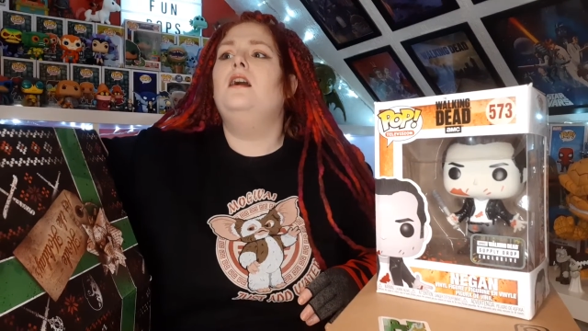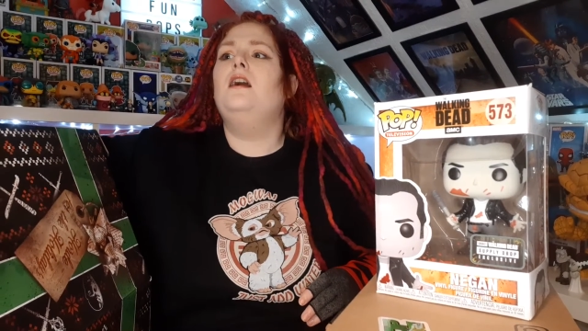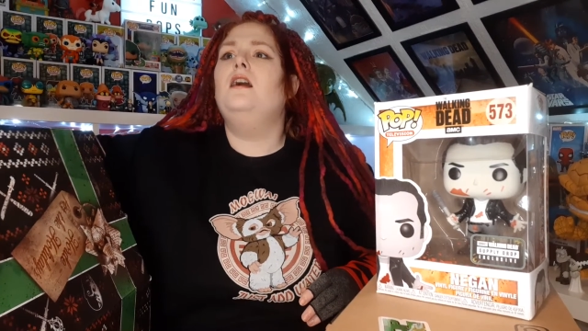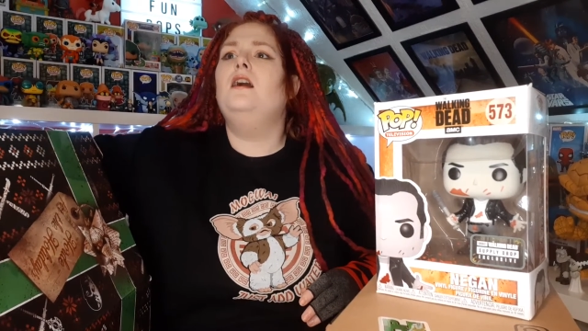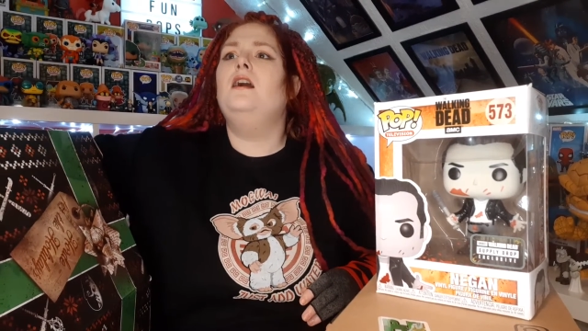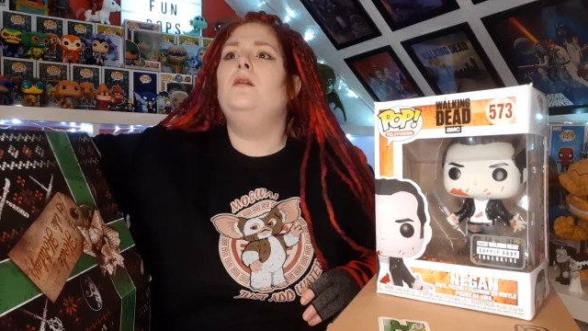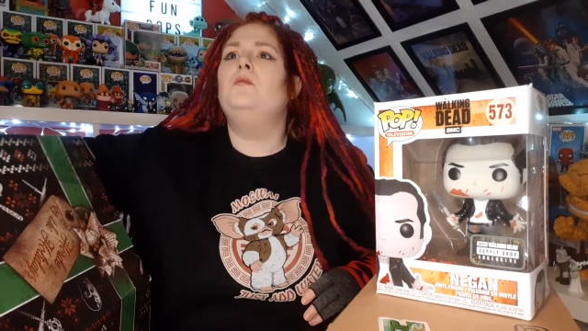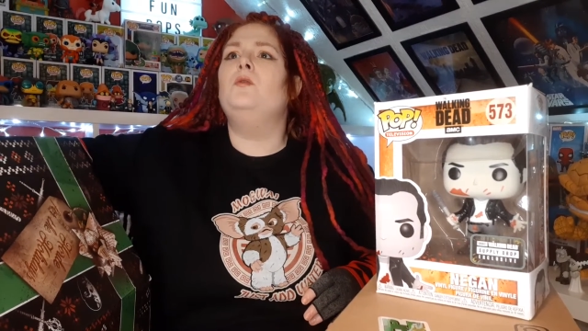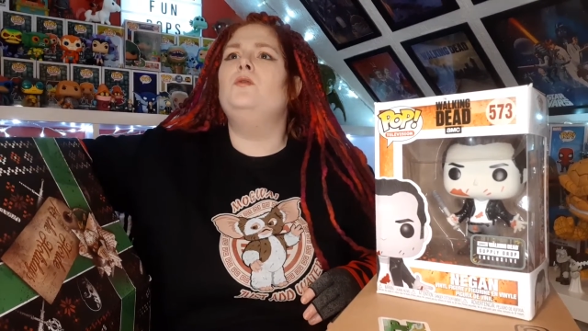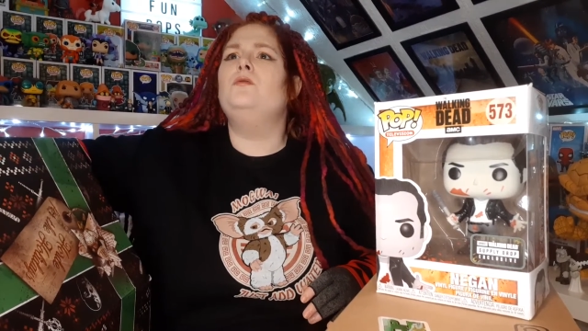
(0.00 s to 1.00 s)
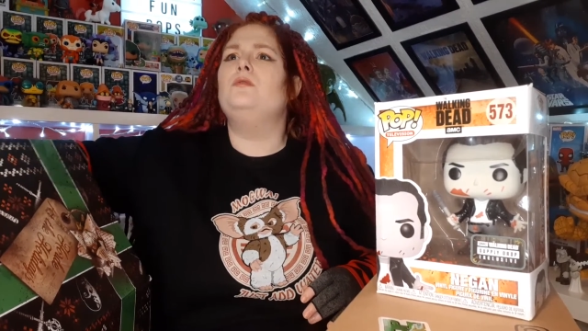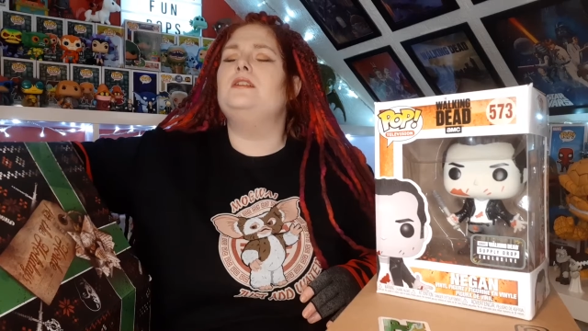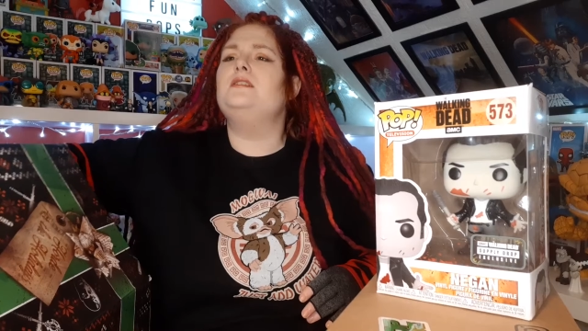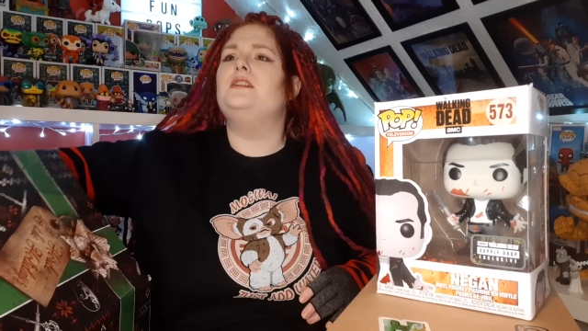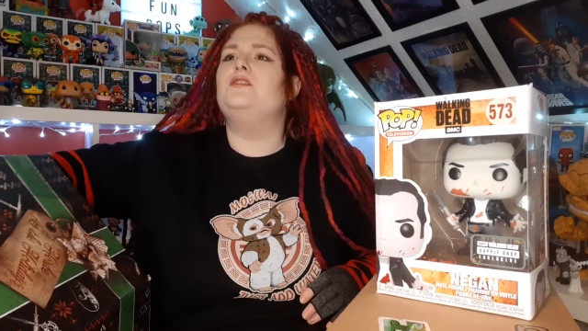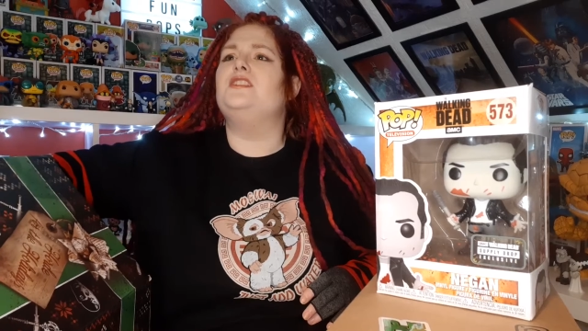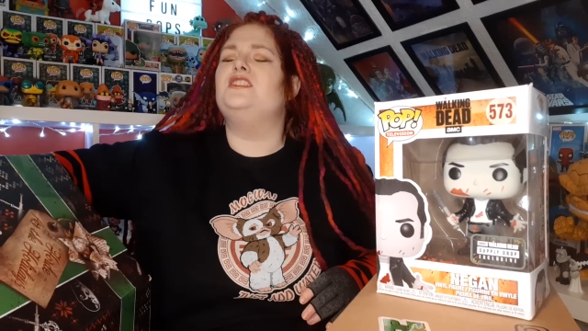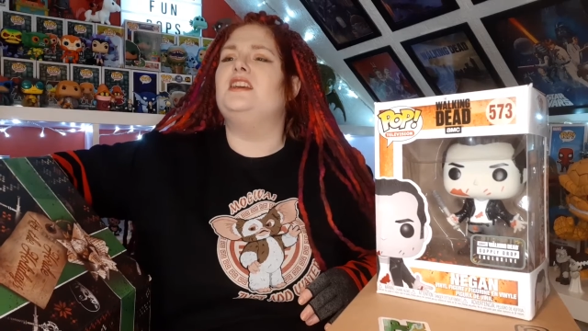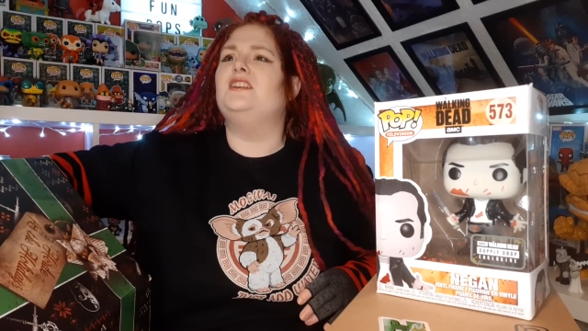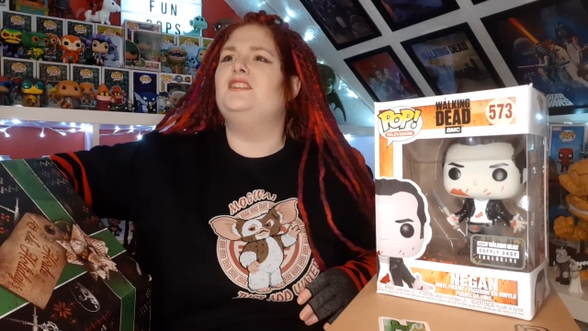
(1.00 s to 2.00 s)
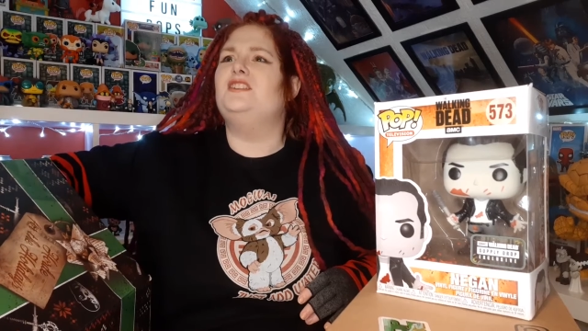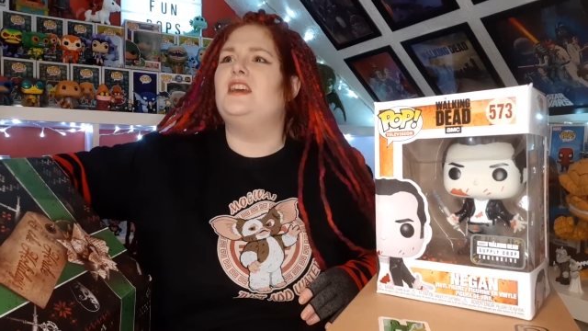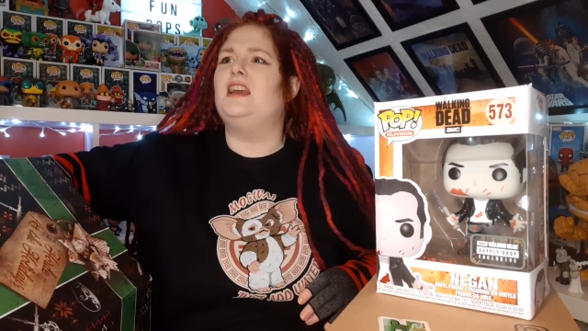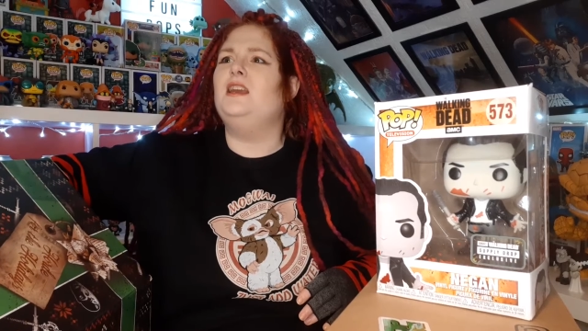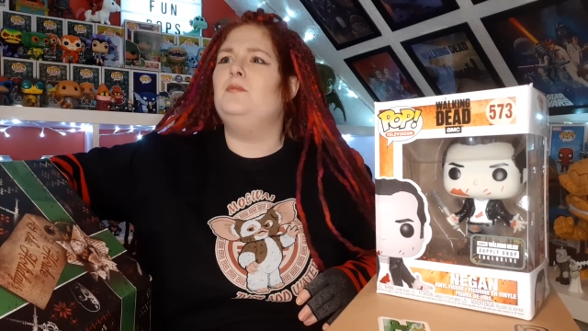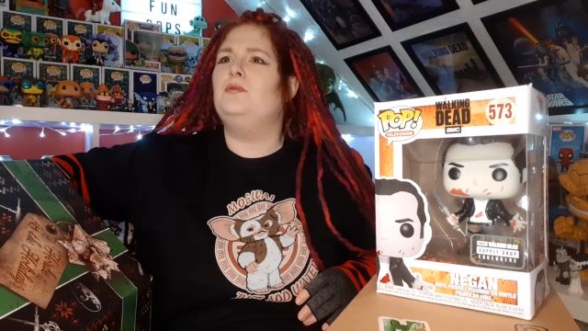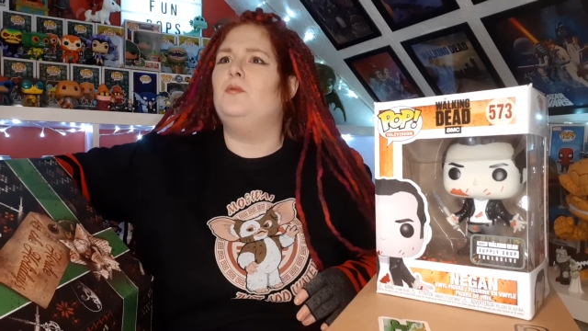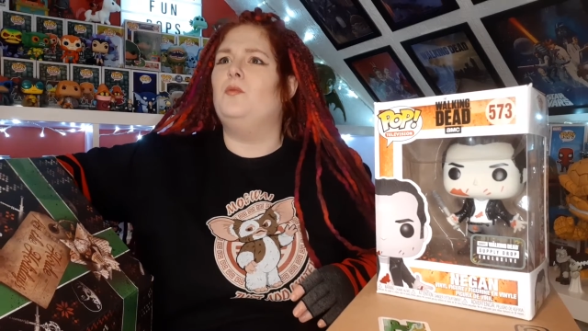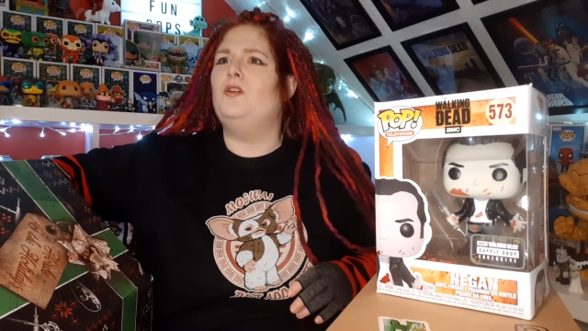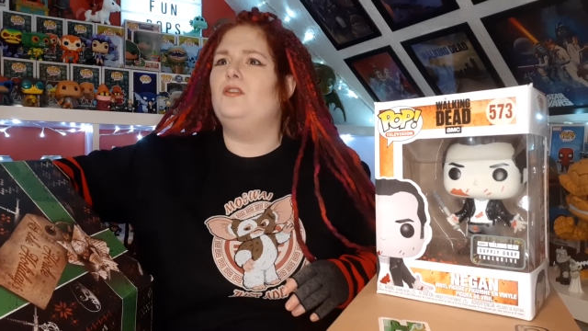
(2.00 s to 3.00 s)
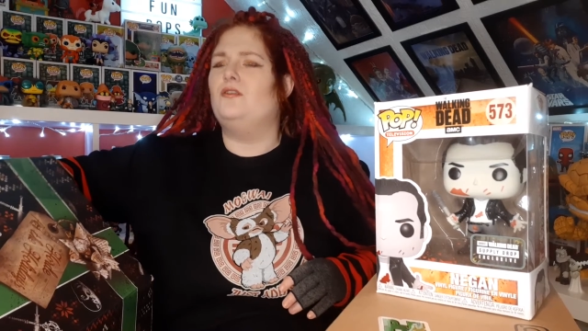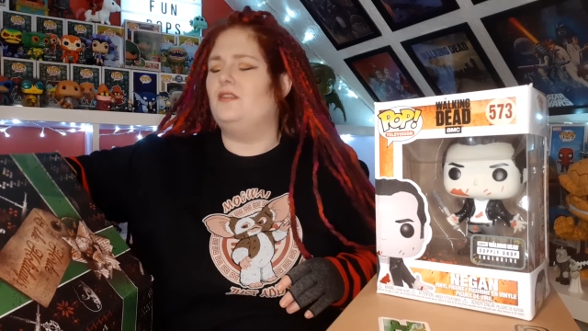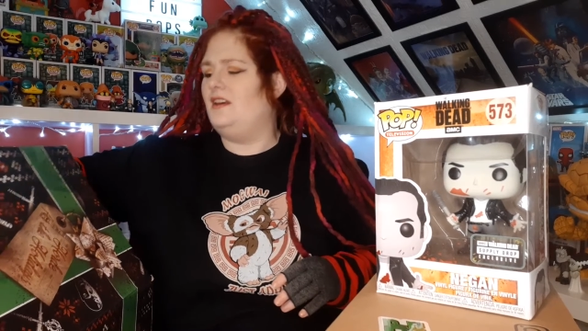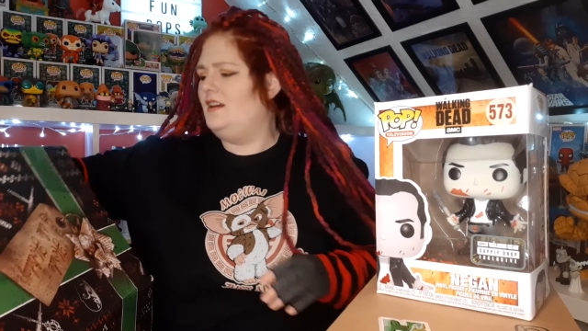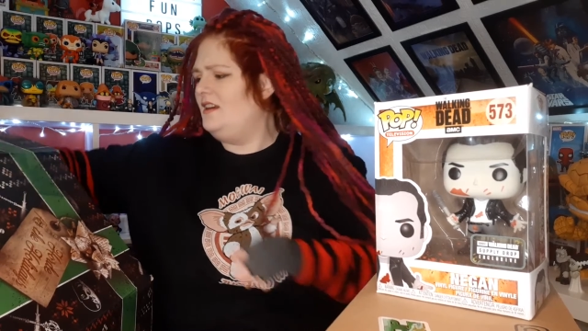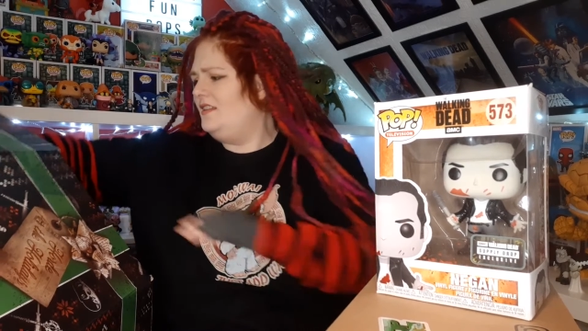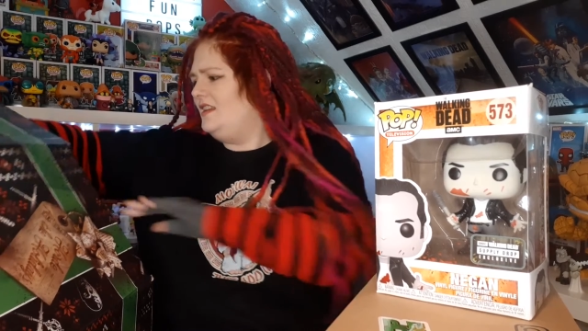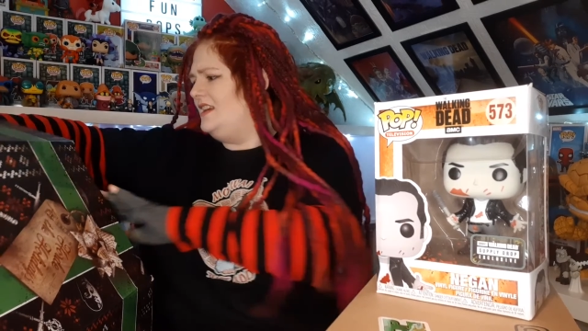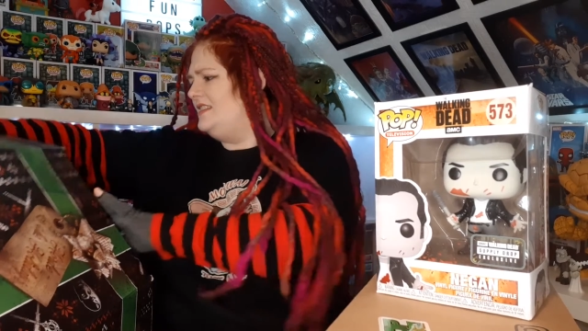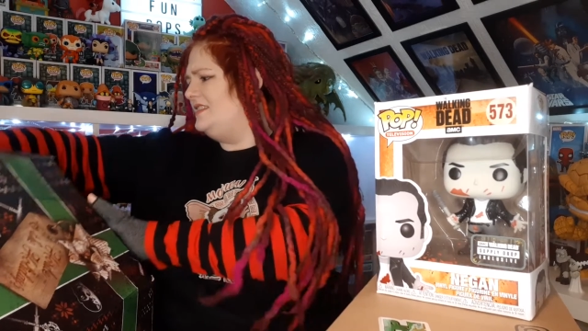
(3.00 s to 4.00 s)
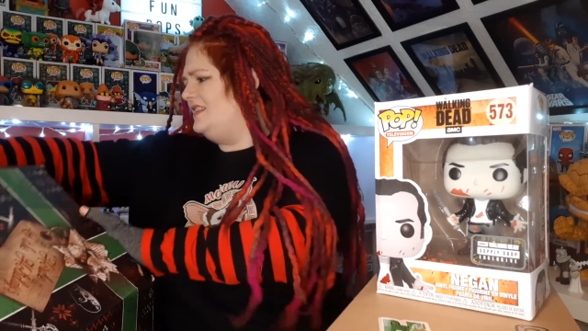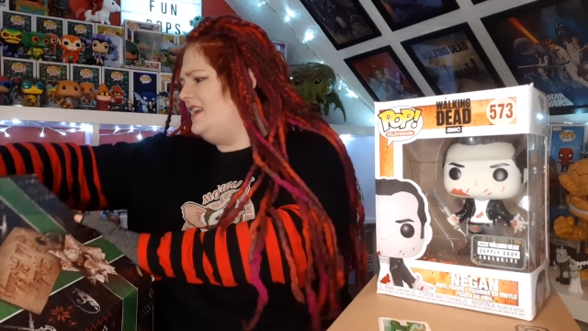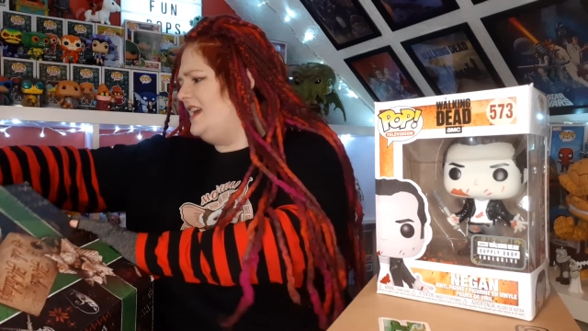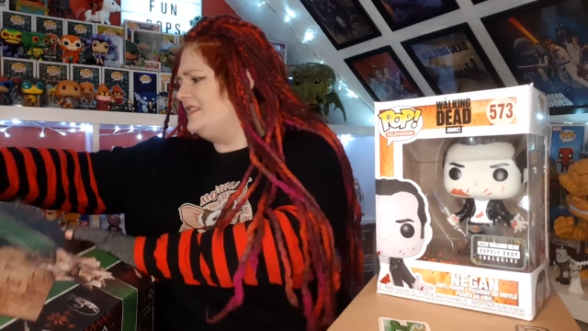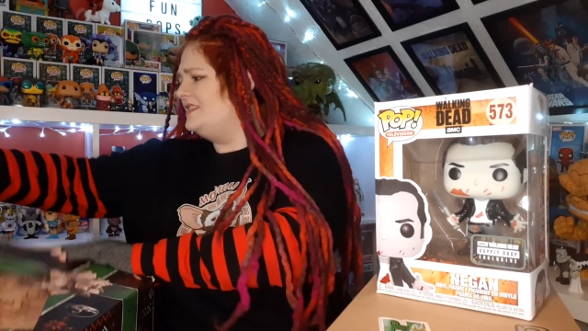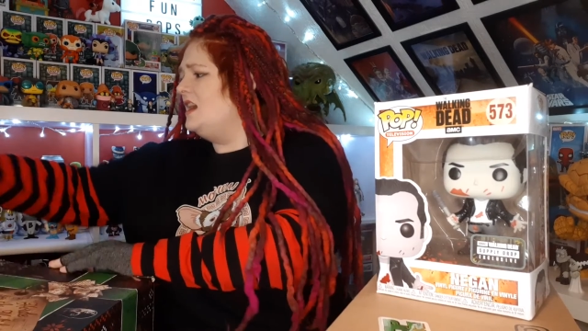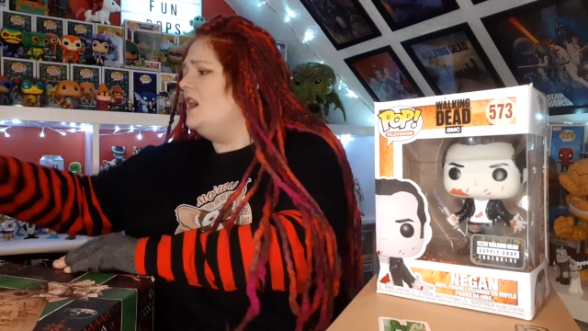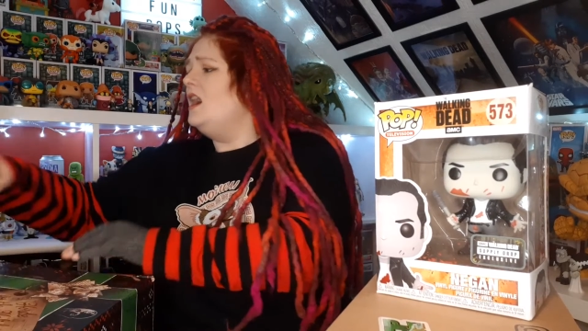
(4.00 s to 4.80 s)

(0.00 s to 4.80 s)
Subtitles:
Oh, that's an interesting shape. What on earth is this?